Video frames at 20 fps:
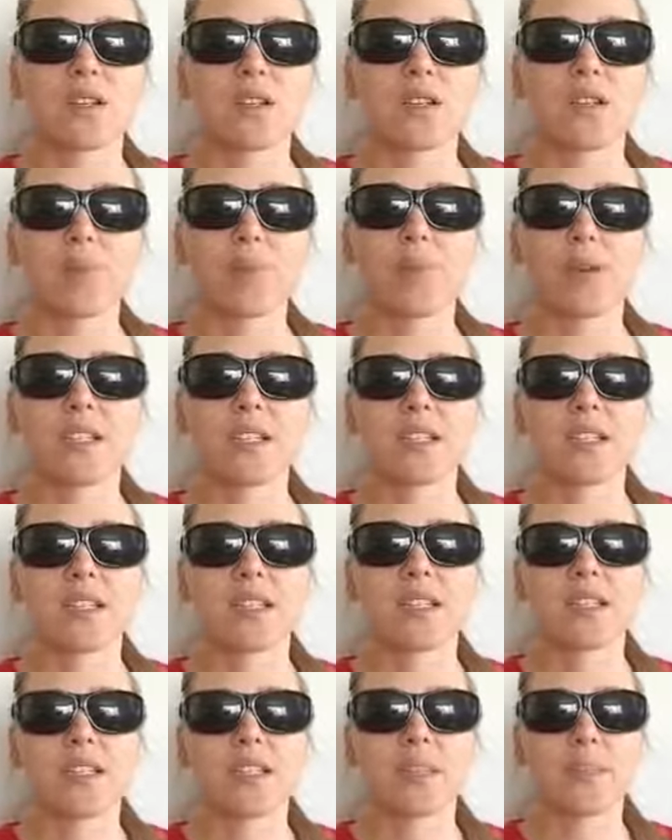She
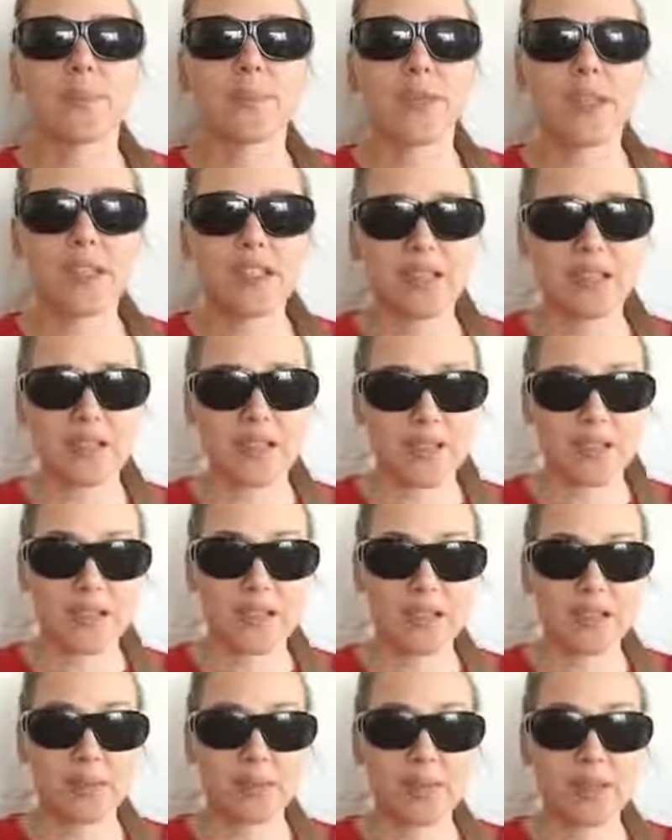basically repeat a
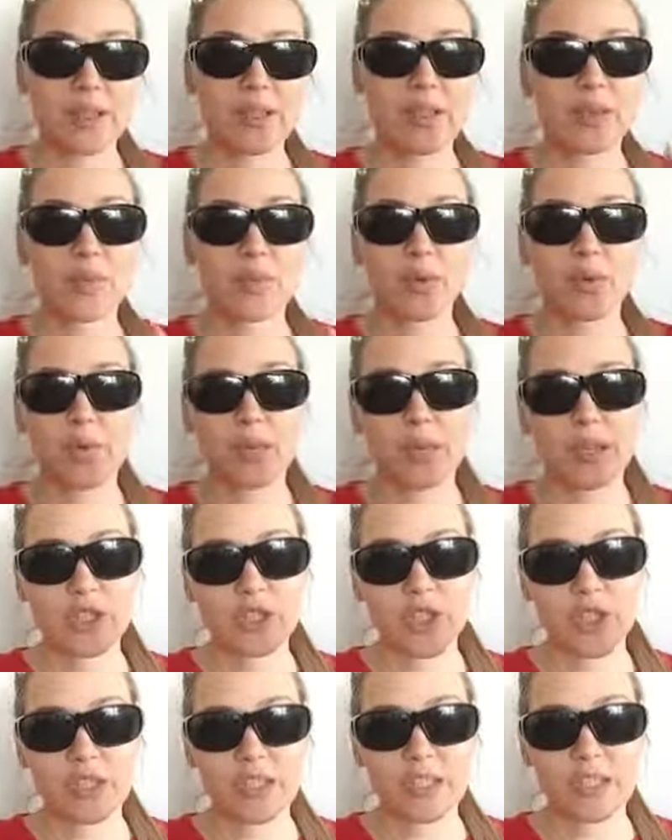little bit the
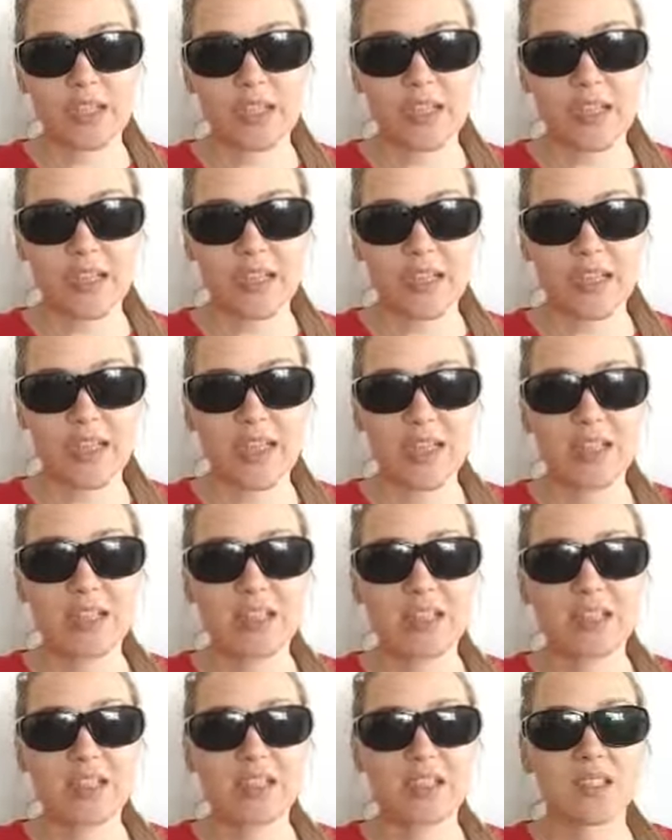information that I
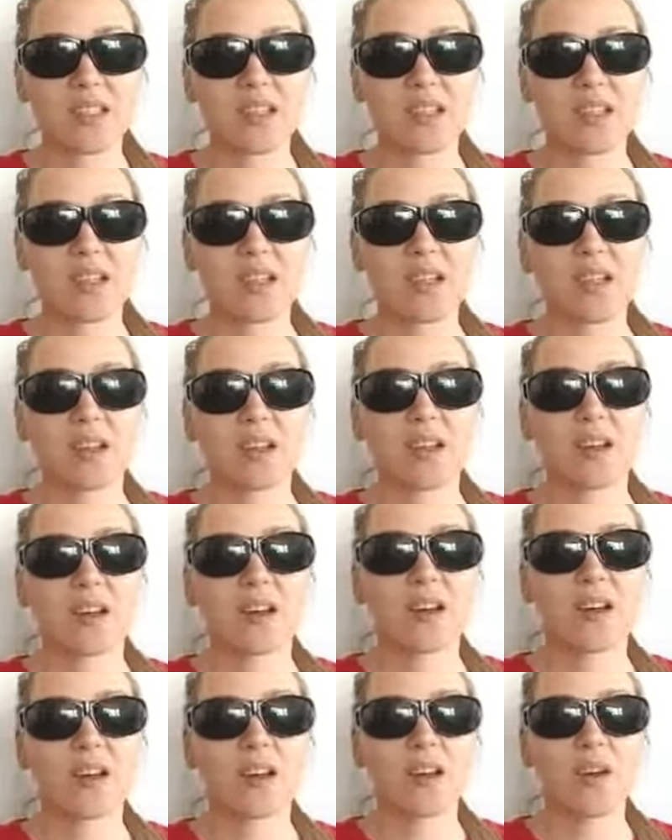read
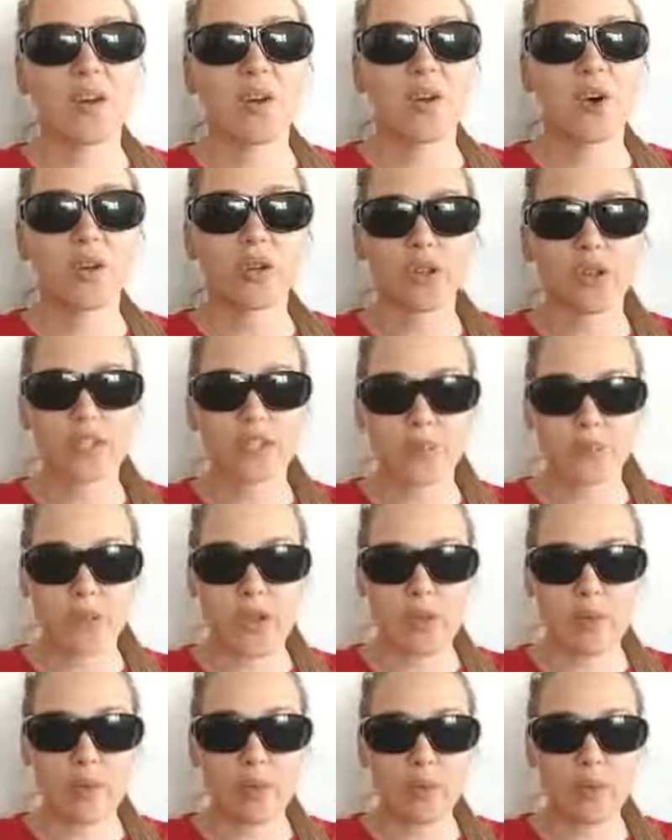on this
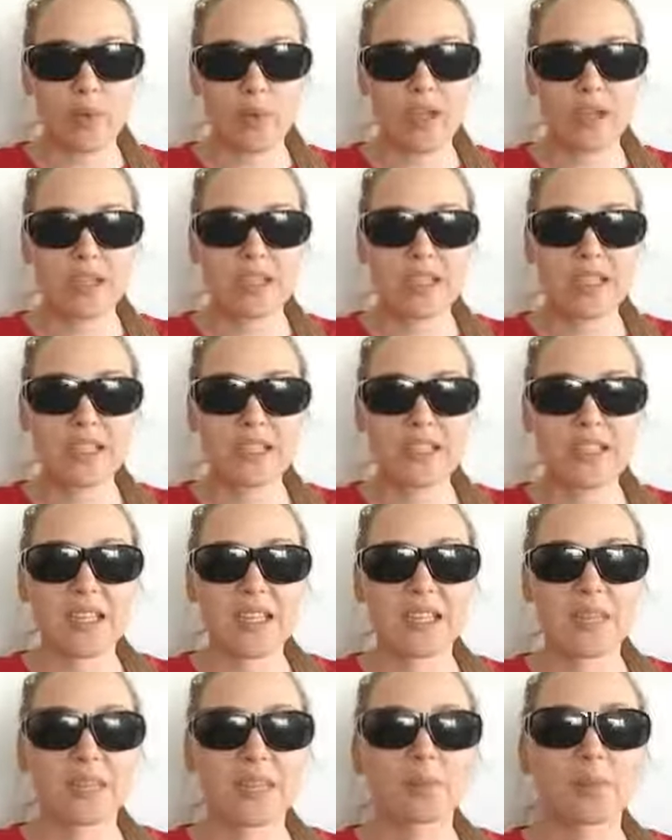paperwork they
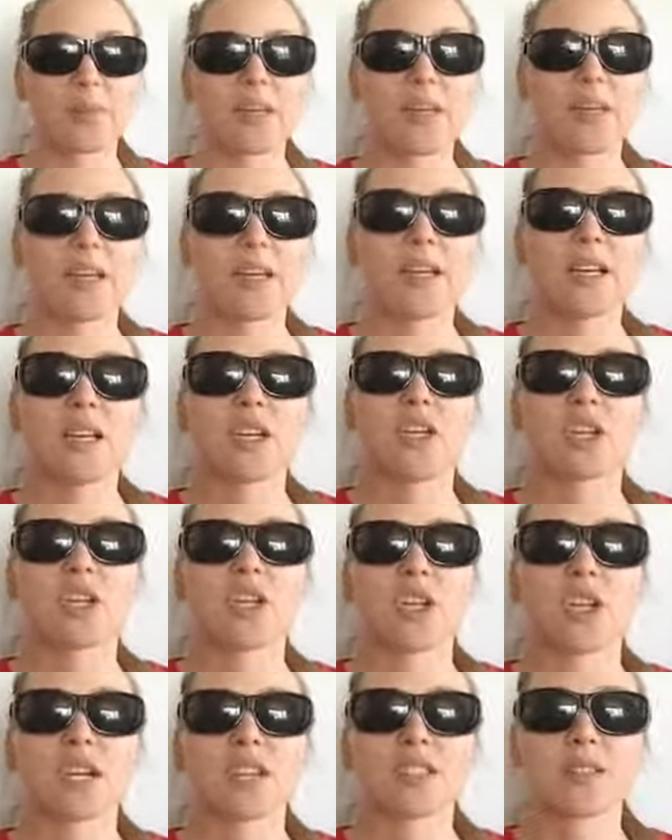sent me.
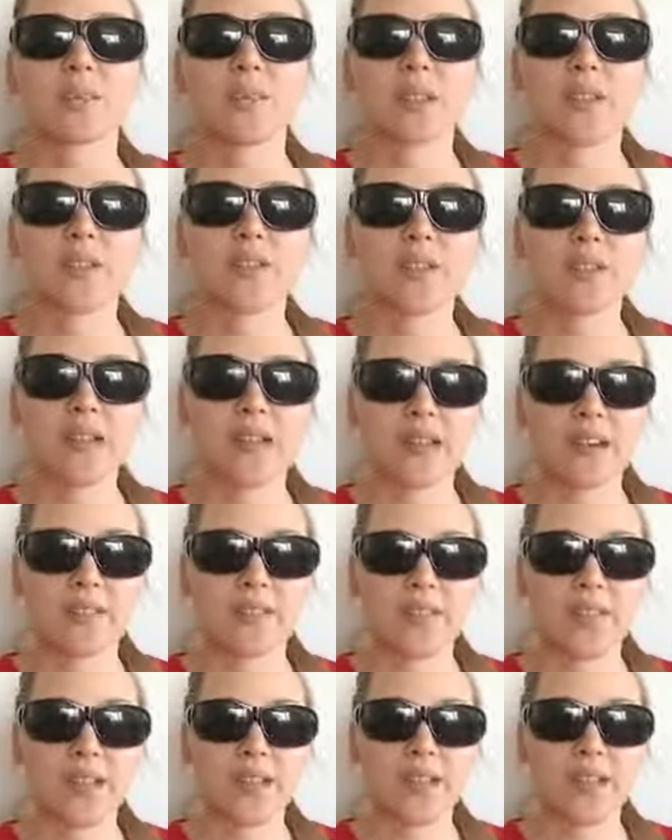She asked me if I
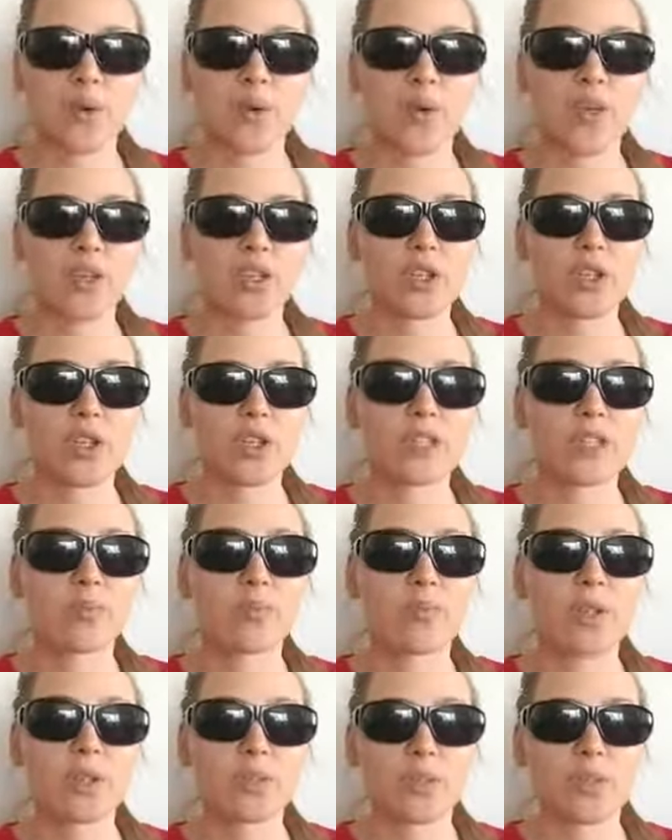have any
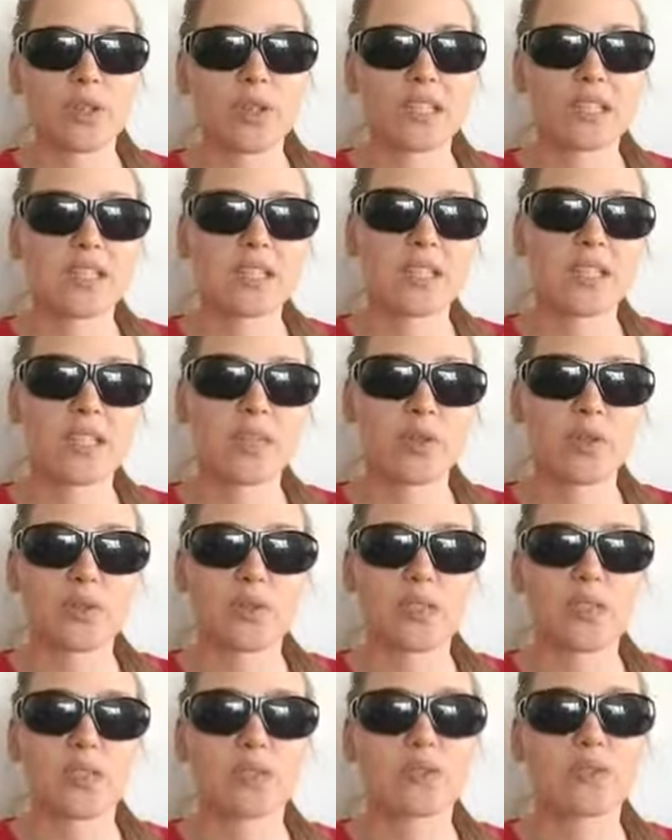questions, but you understand
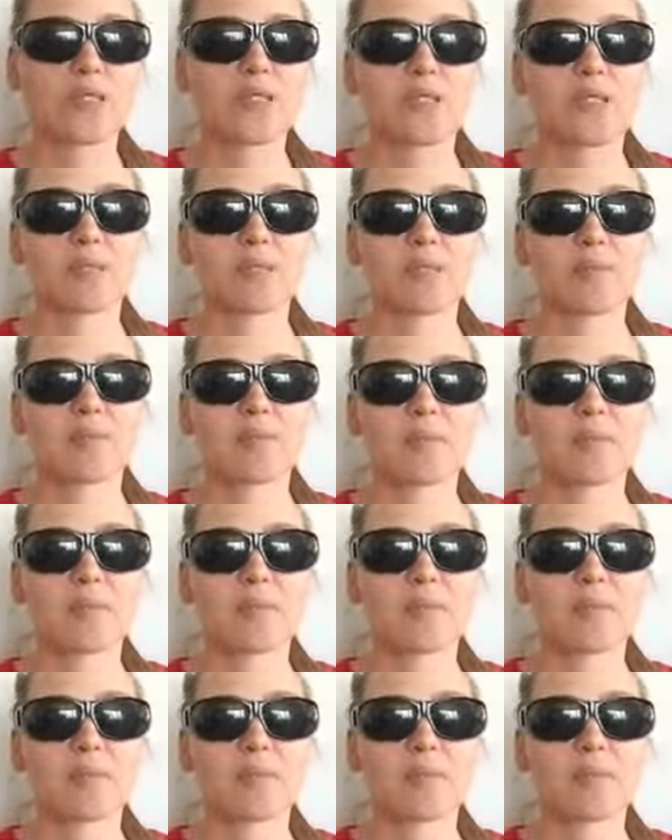yourself that,